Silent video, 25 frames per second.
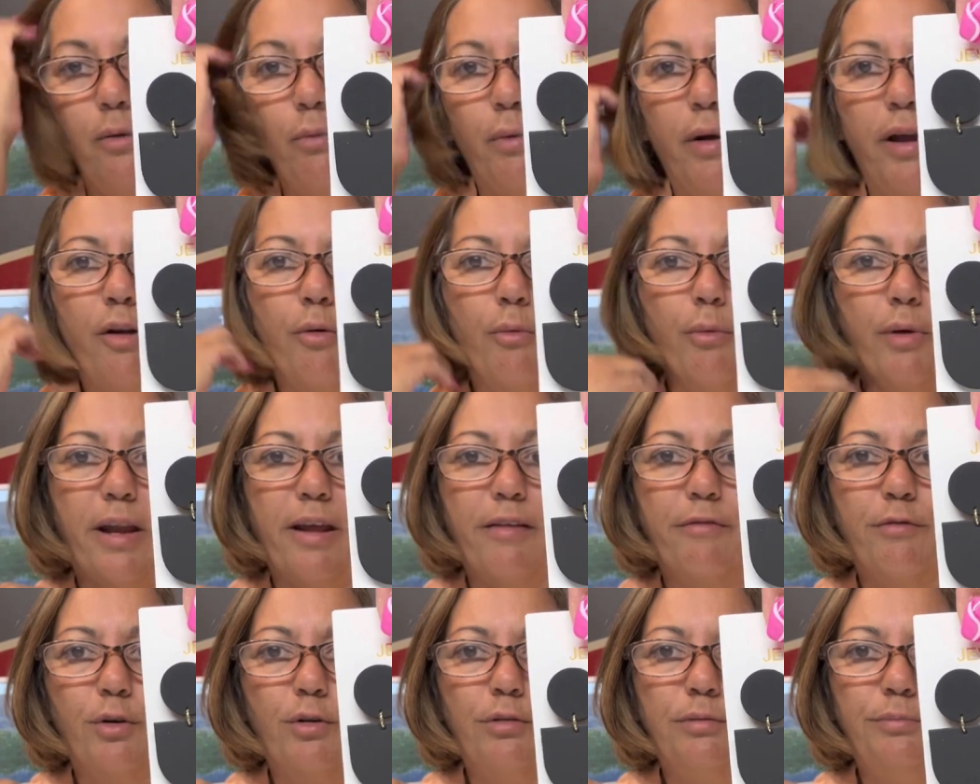wear,
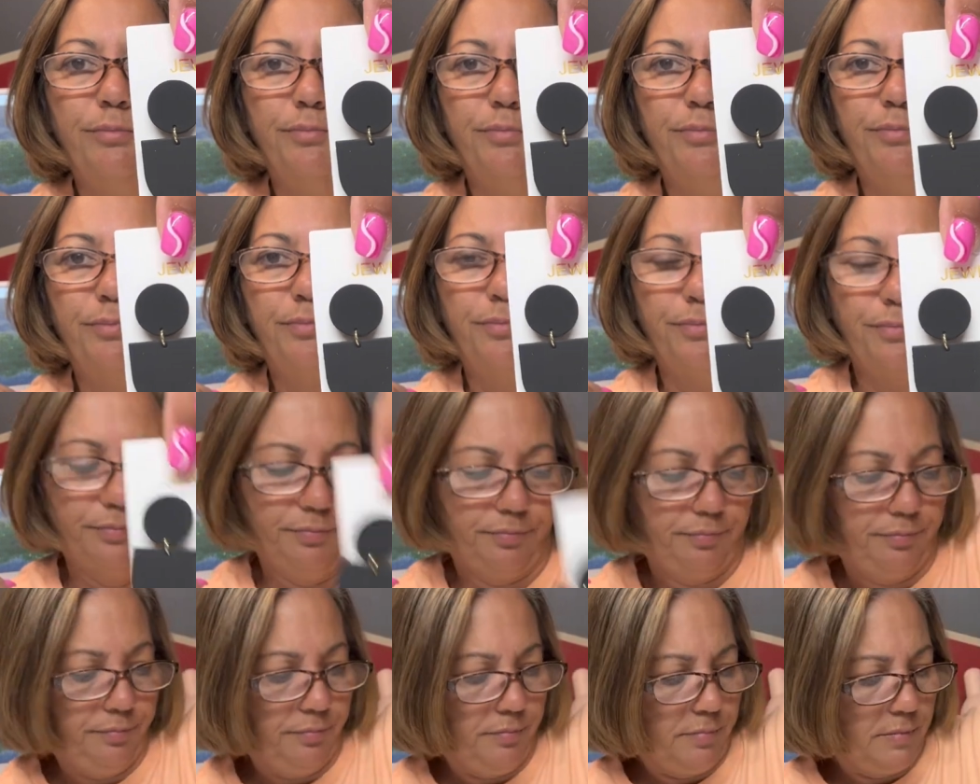whatever.
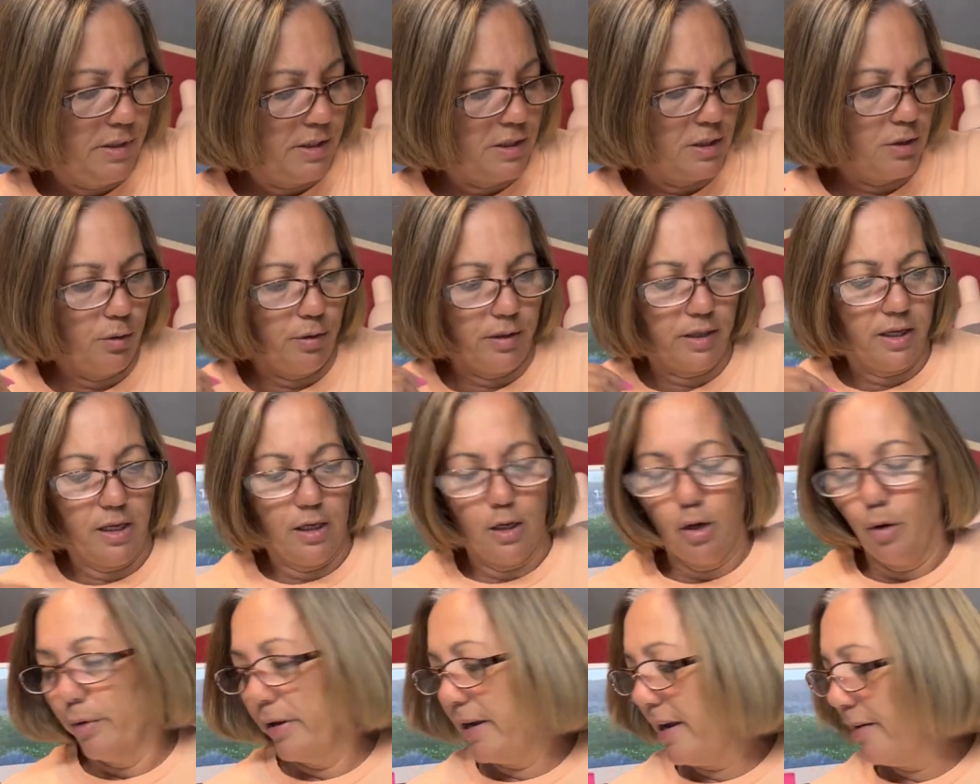So it can
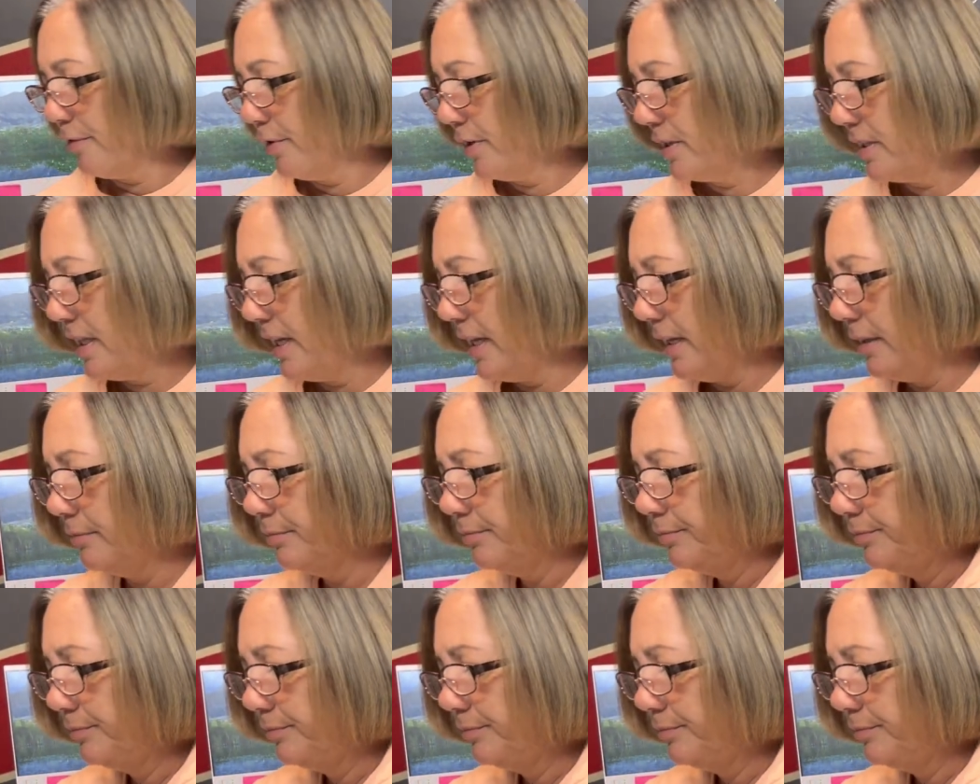go with everything.